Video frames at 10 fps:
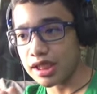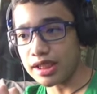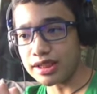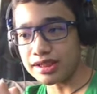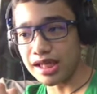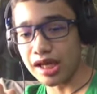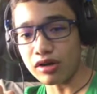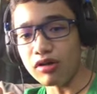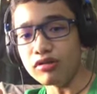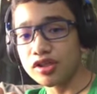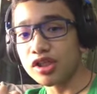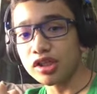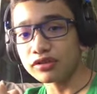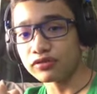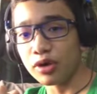It's like, oh, it's
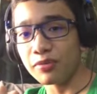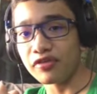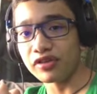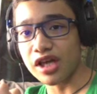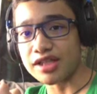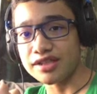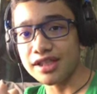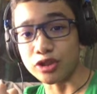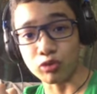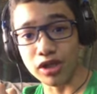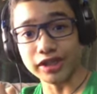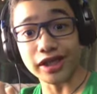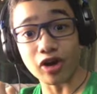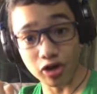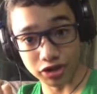another form of Class D's. Well, they
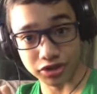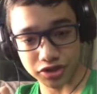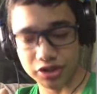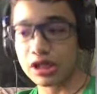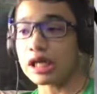aren't.